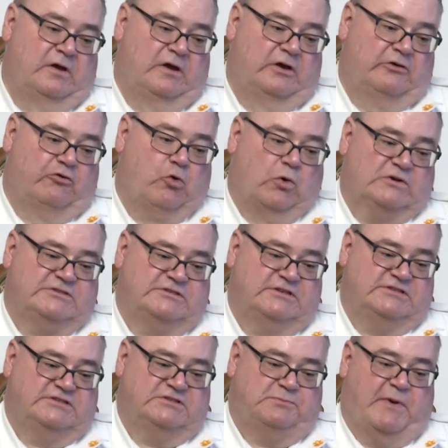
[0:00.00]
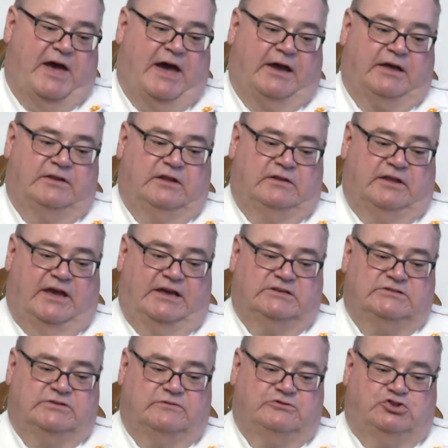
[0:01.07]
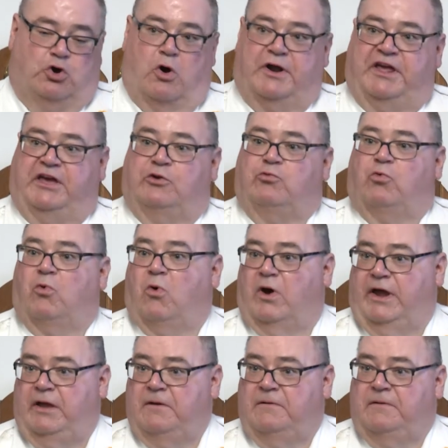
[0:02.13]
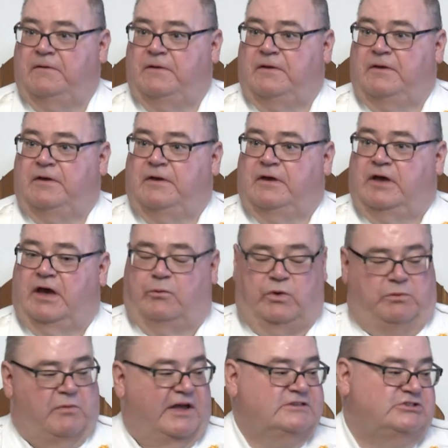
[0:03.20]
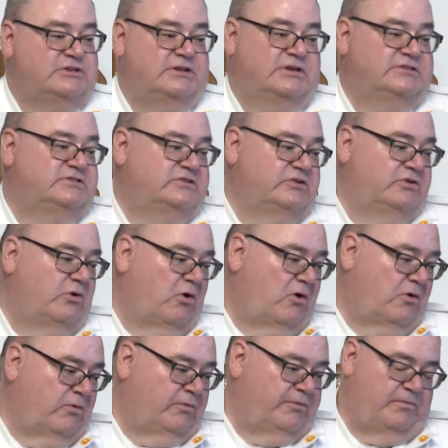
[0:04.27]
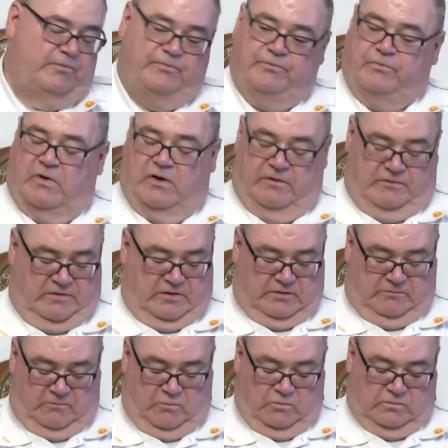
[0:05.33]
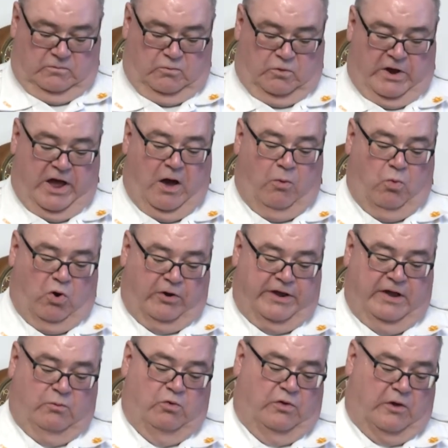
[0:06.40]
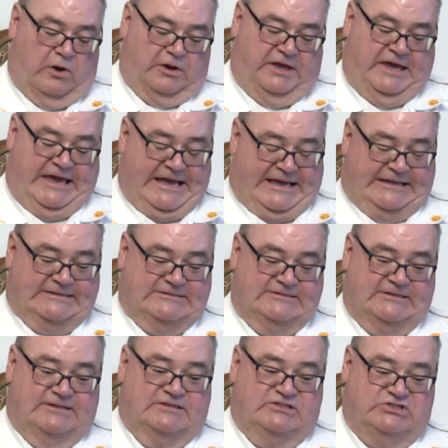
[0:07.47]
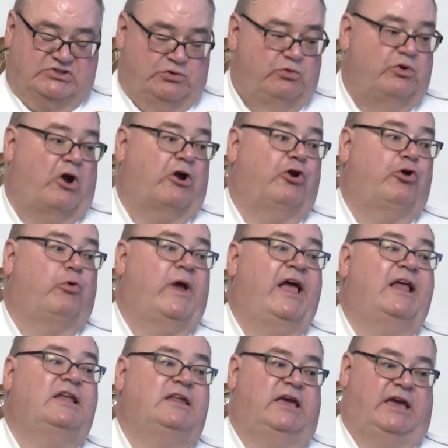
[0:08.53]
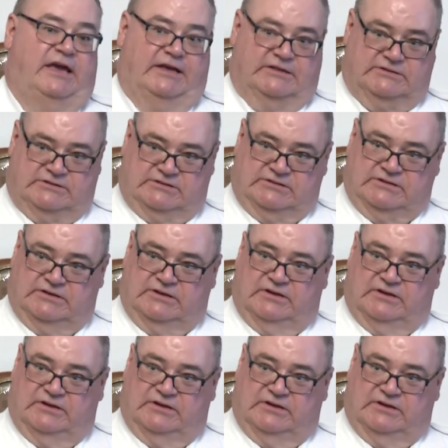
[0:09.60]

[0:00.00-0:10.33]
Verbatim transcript: and of course, this is back in the days of Johnny and Roy. And we mention this to all, uh, we're now working with our kids and soon our grandkids